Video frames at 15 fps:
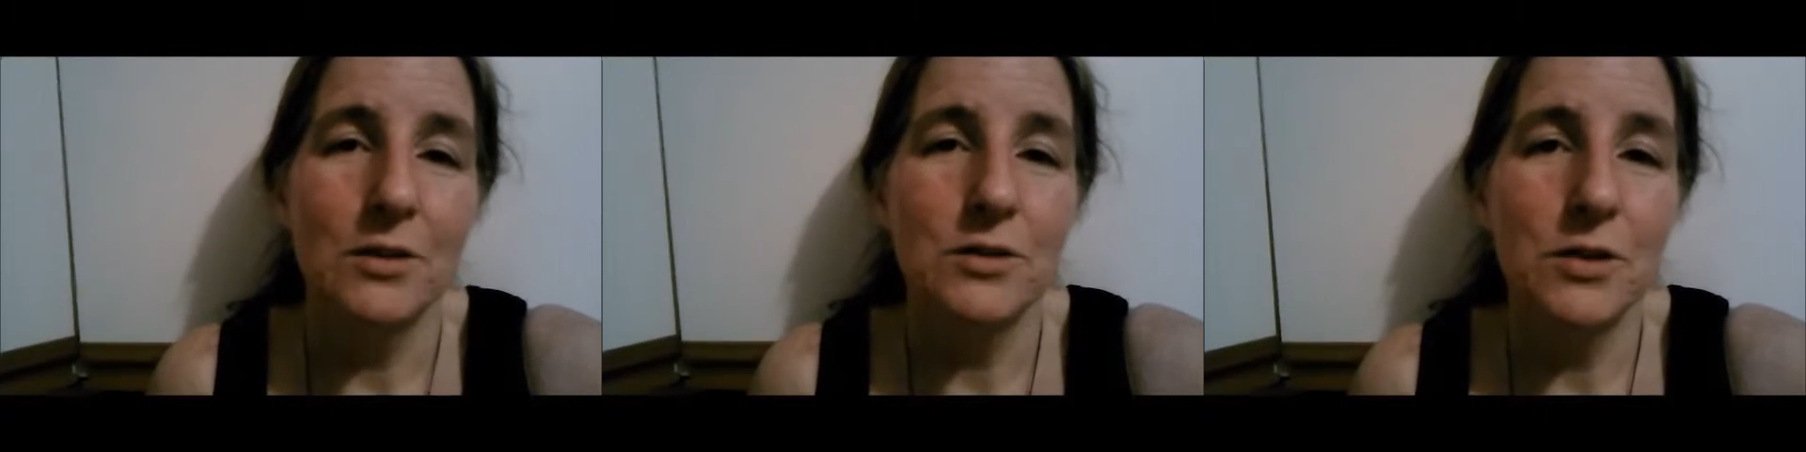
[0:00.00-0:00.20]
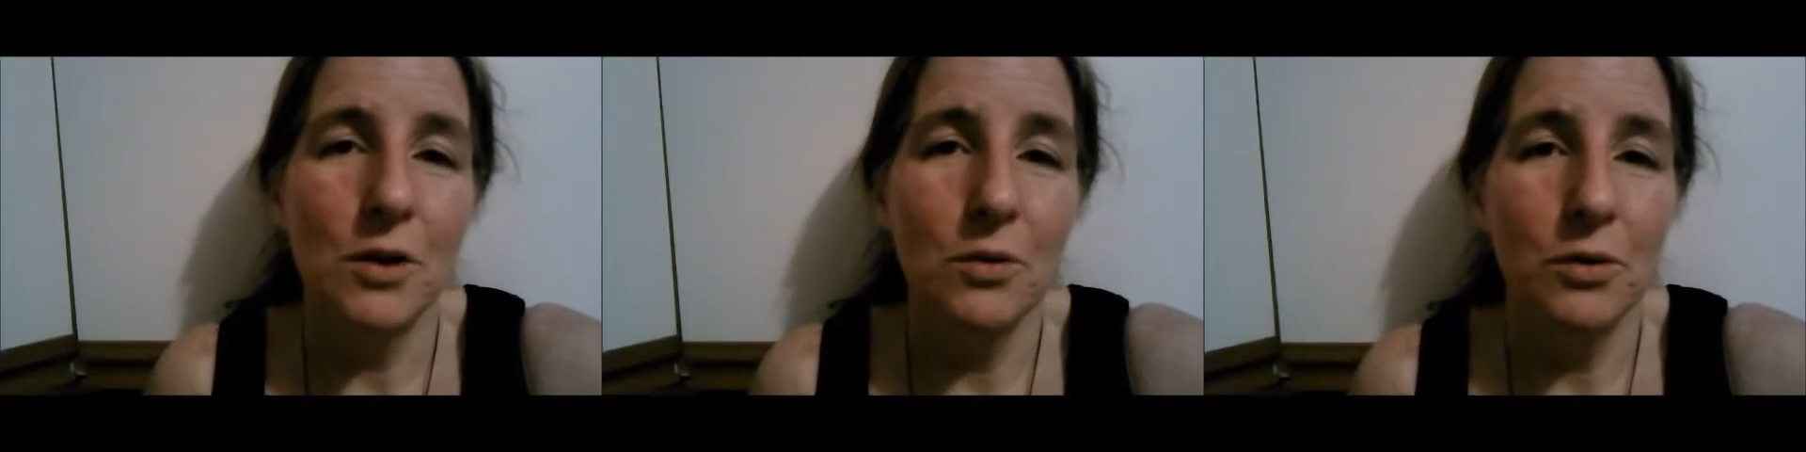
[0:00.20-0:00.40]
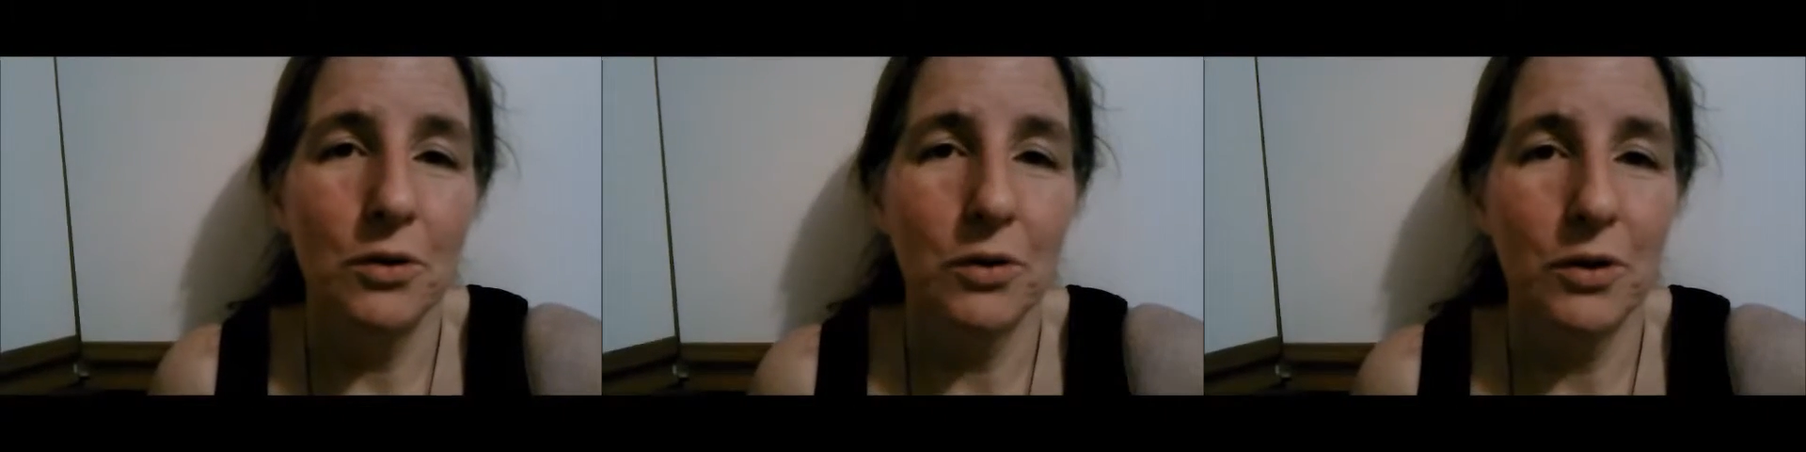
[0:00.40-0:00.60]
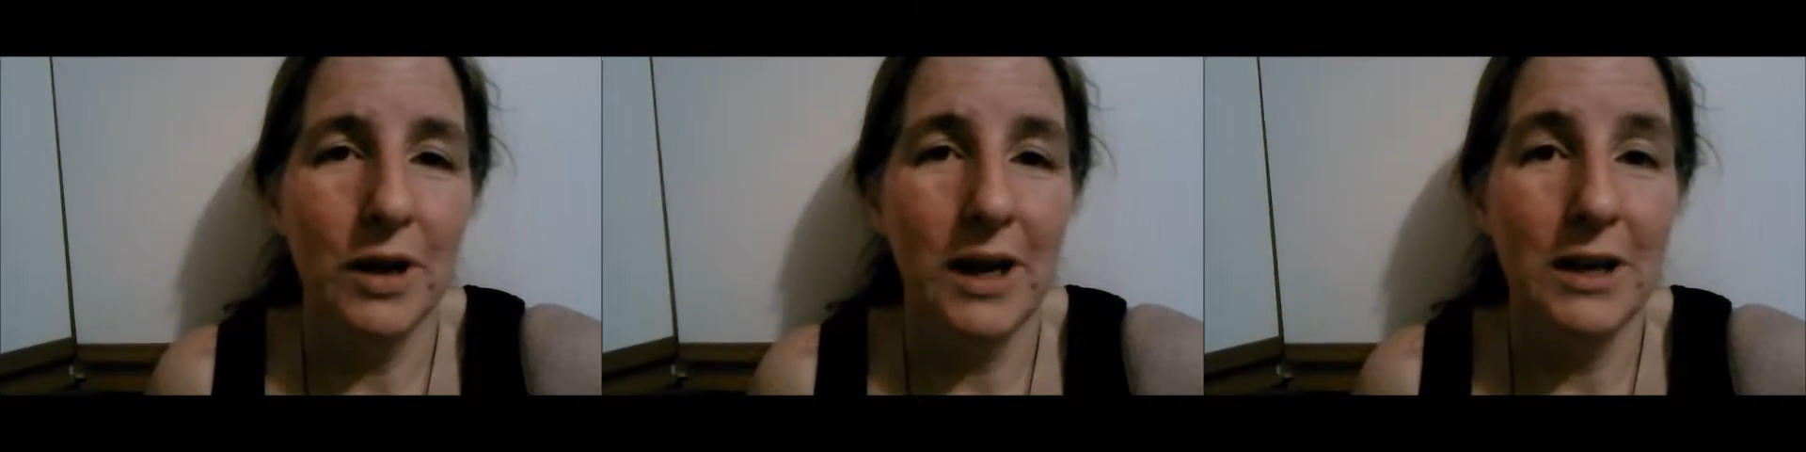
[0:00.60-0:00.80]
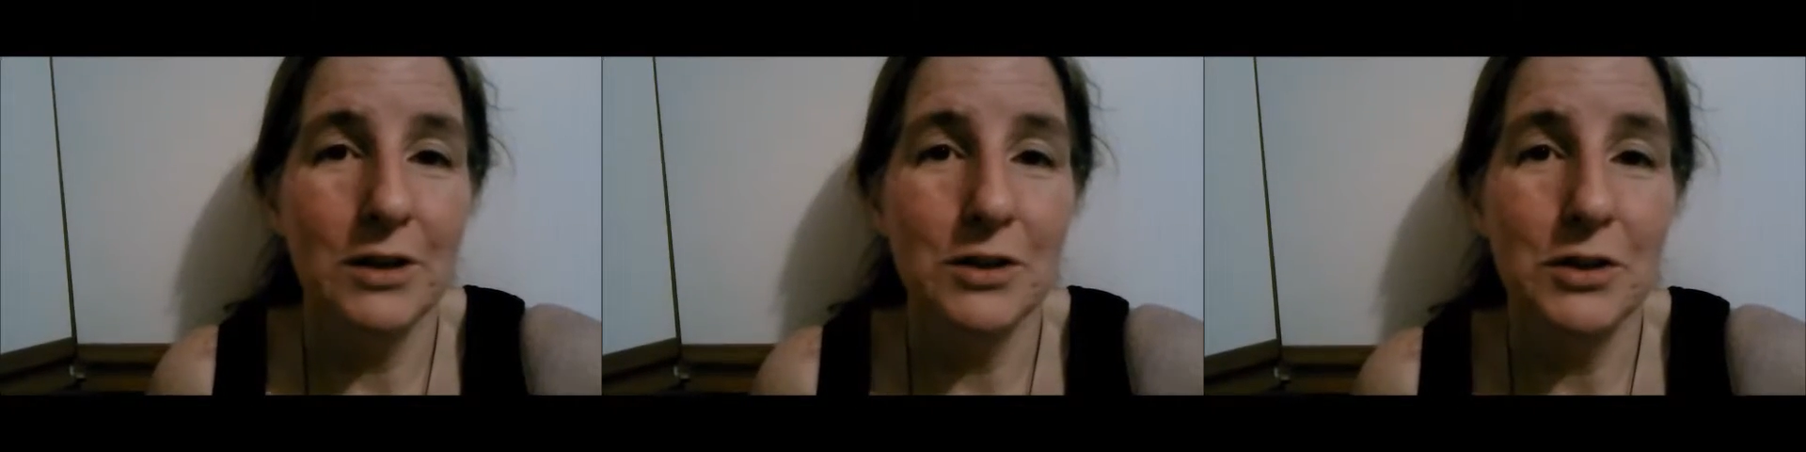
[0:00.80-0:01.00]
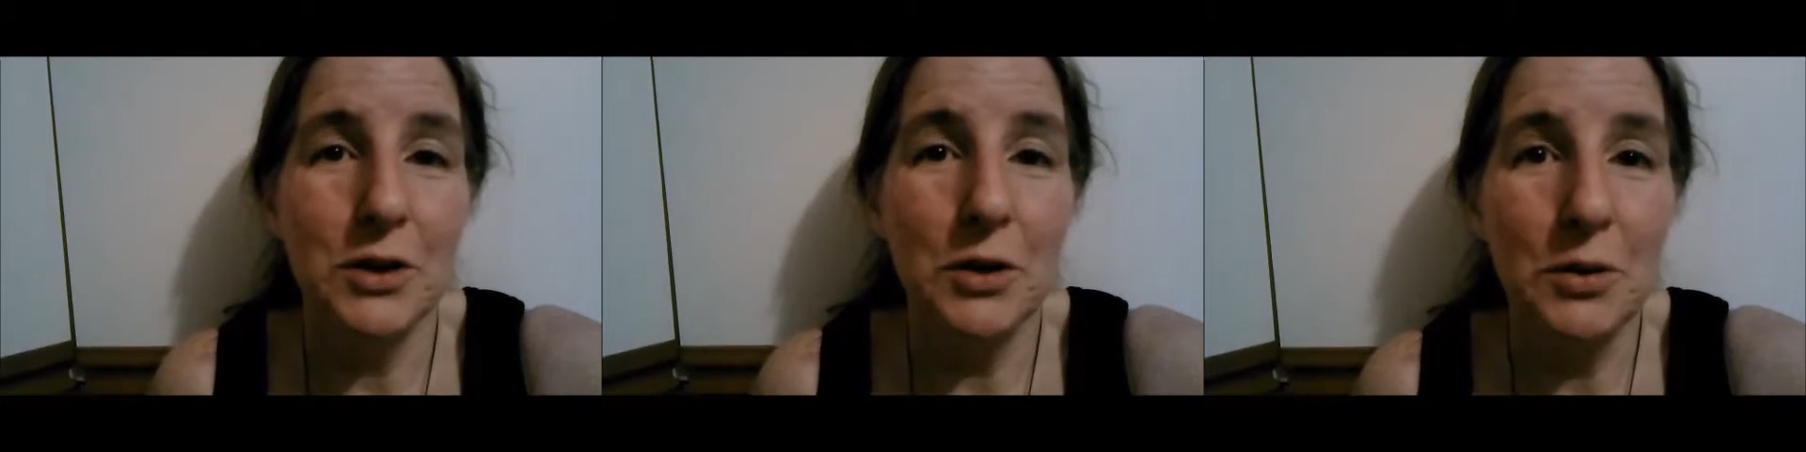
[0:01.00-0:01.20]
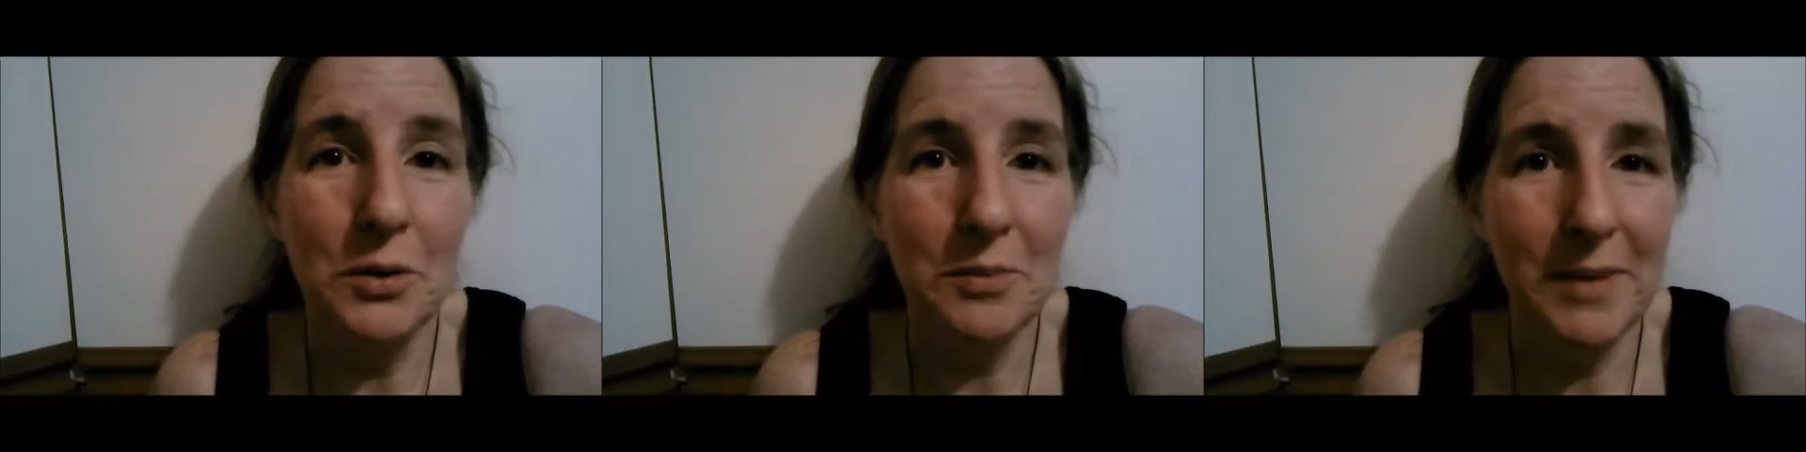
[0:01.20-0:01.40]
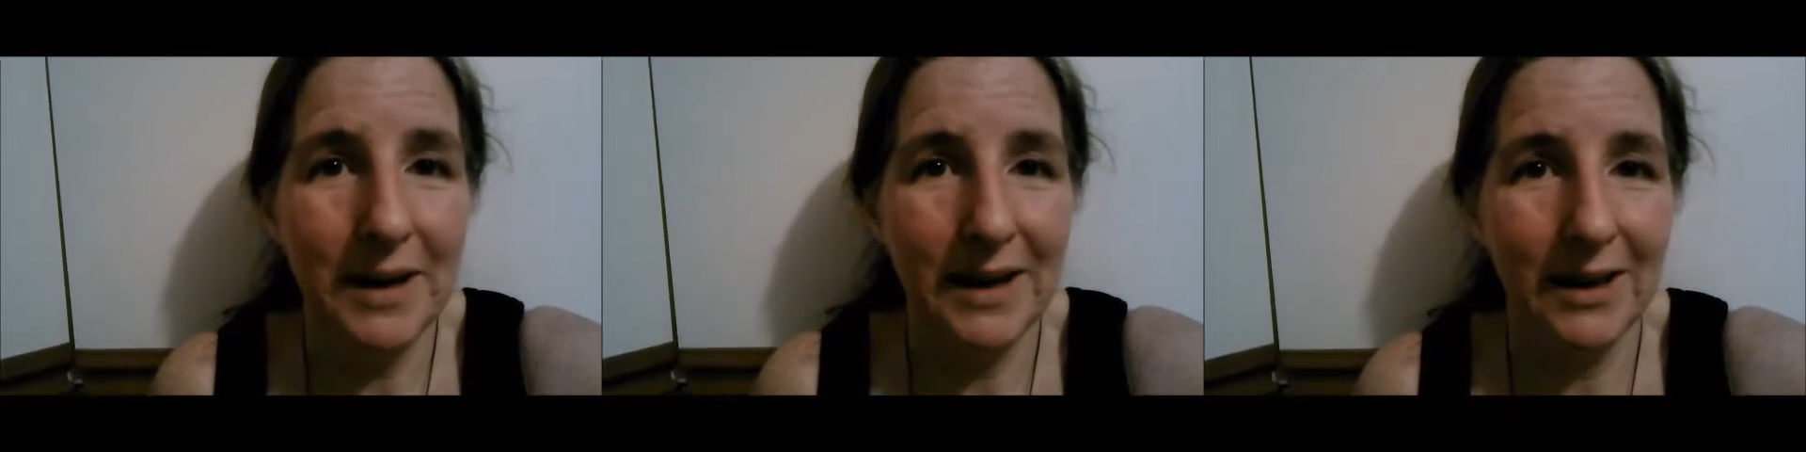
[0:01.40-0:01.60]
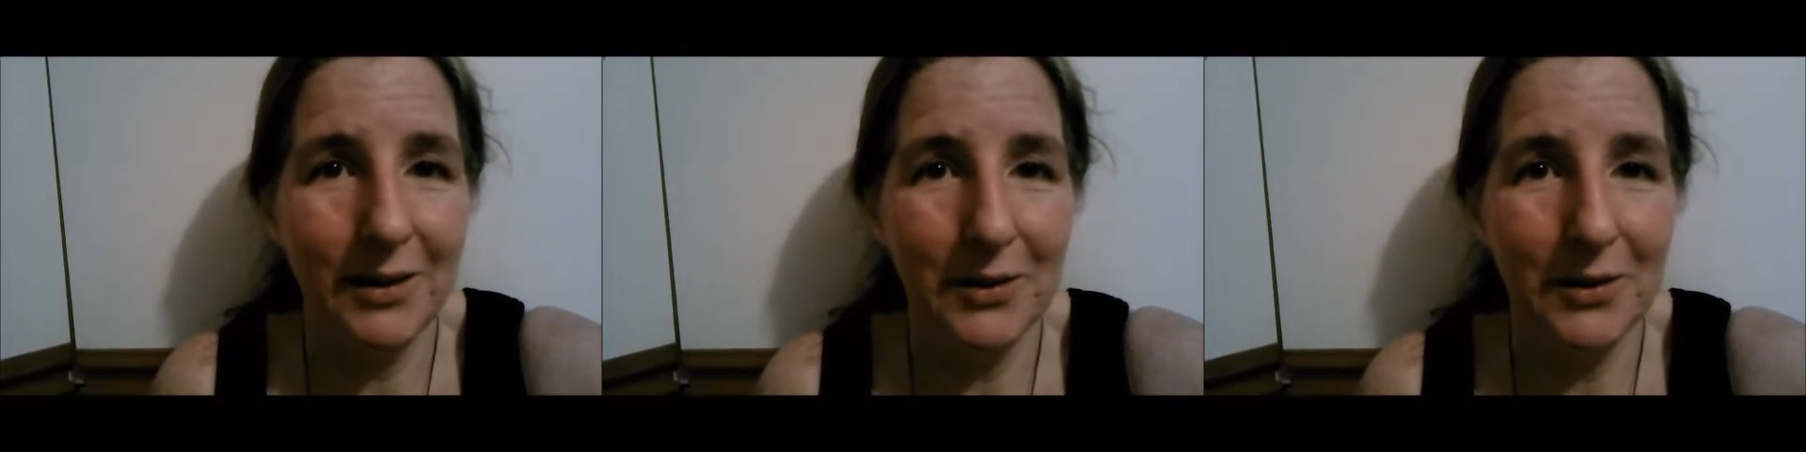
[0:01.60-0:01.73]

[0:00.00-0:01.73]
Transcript: Don't create too many